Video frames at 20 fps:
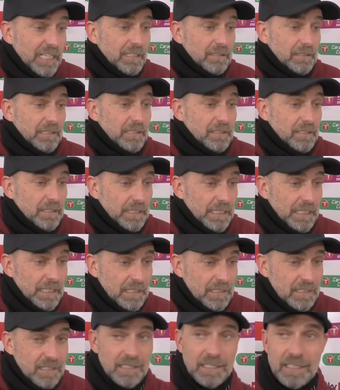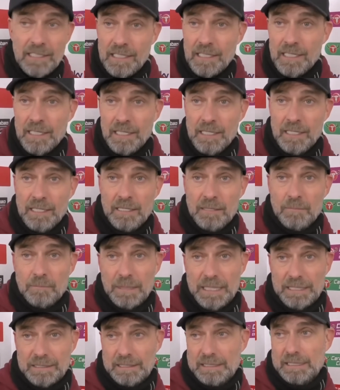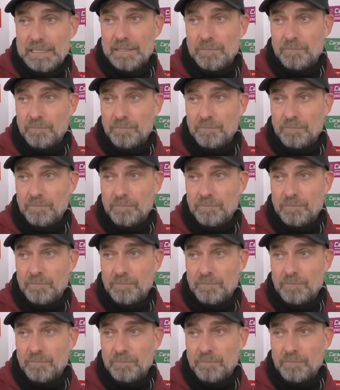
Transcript: leg, nothing else. But